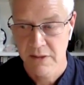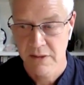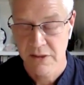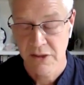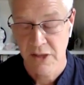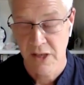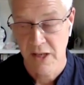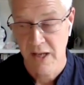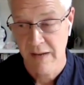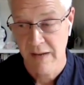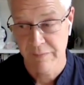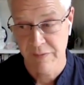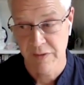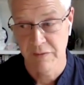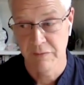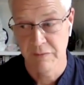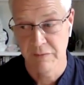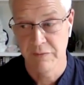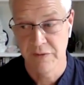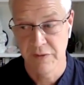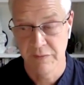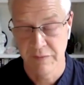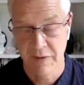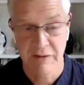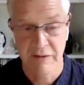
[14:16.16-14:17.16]
you know, have
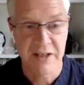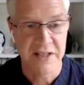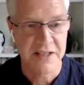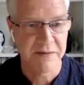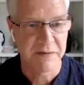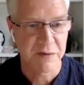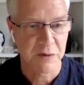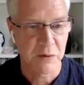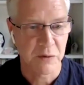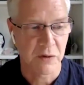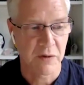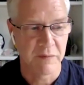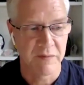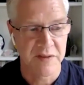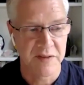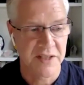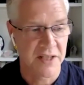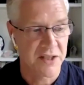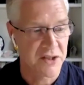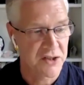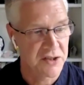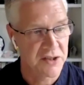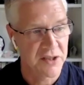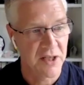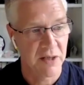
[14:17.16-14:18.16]
the very difficult
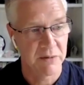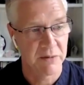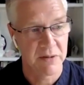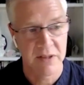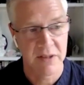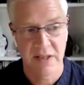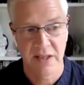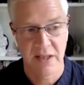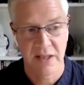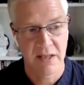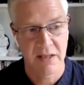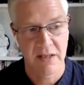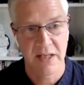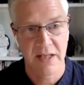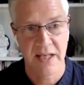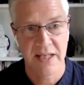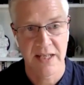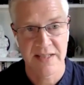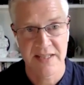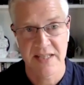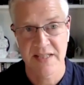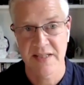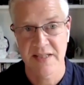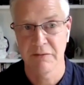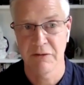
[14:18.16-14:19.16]
conversation, you know,
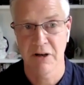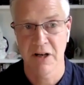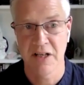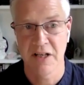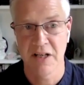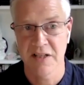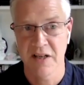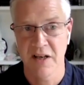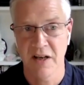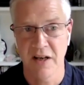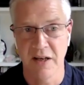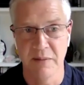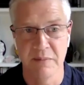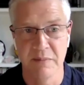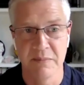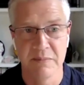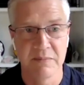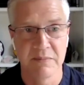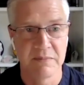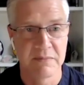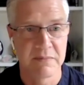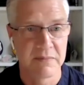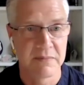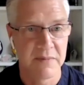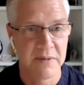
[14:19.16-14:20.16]
is this the right time,
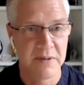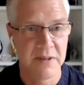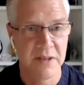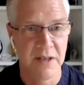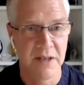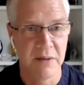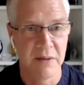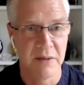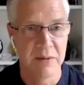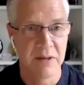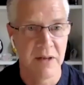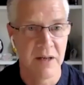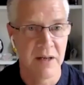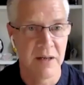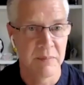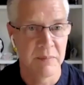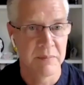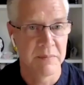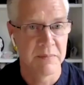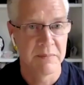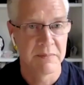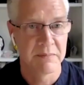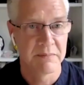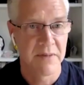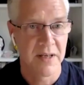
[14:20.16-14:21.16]
you know,
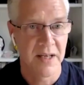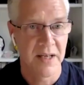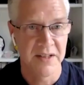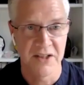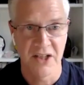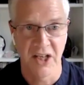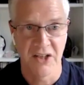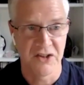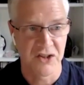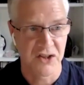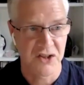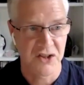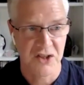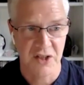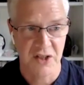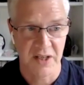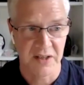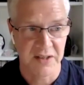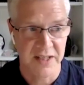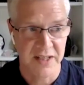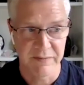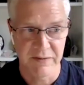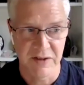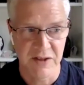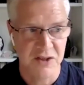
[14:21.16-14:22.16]
and just
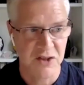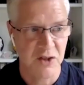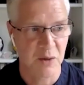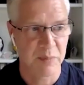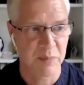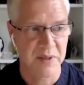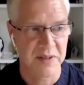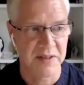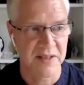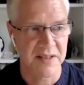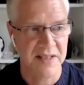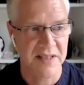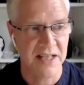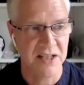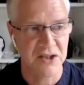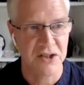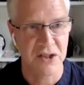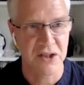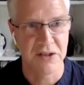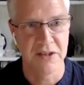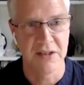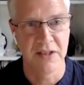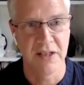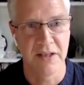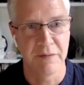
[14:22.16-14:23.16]
even stopping the
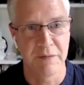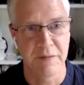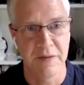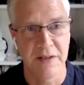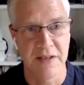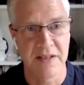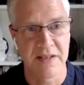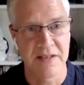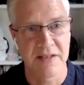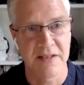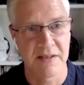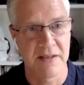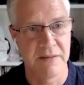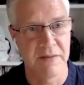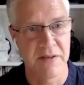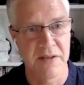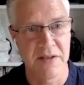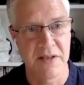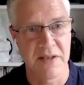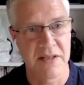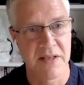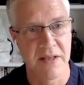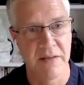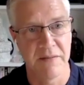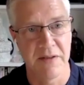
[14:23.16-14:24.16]
session if it's
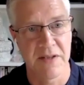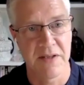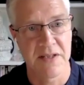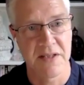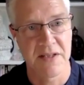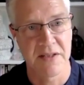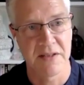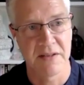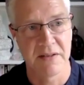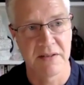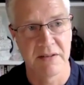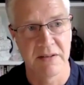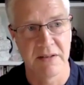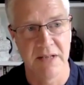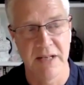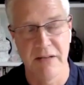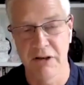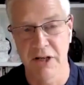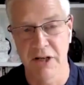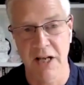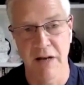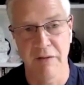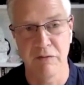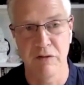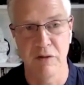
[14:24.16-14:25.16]

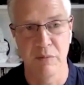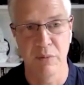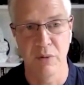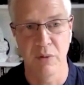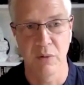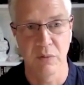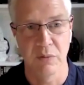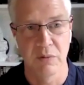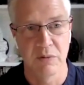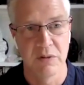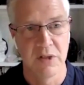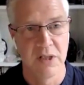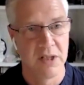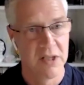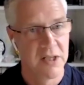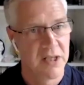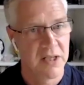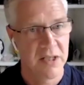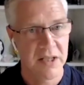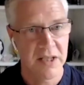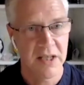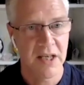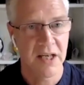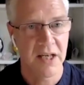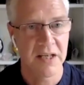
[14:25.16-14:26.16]
irrecoverable.
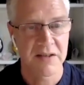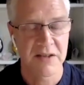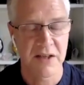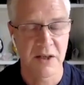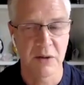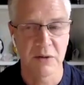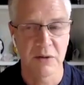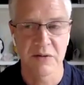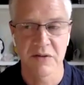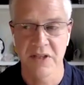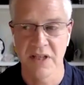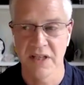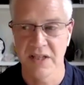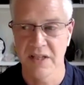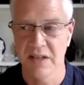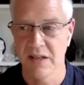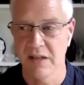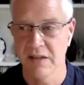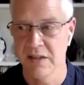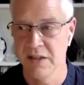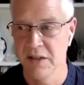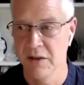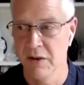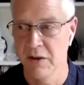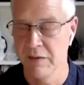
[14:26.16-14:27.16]
Yeah, so
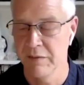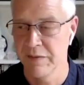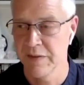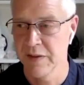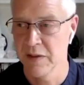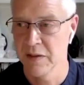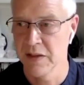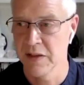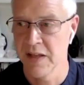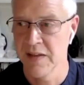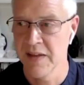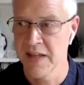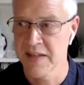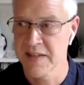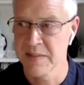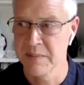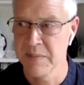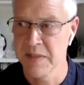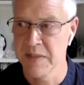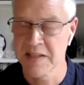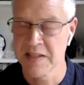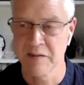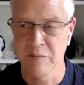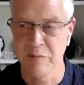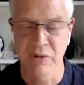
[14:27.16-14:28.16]
you know, I feel like that's a
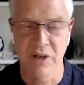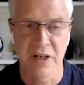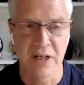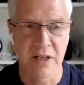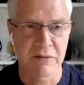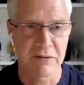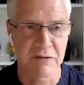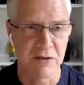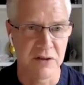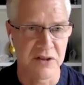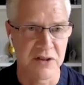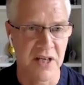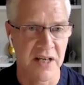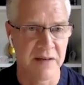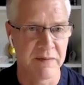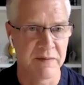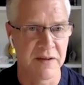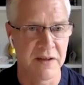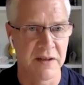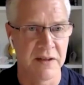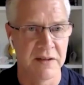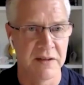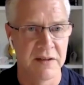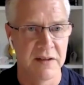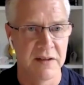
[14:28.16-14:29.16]
massive breakthrough, to have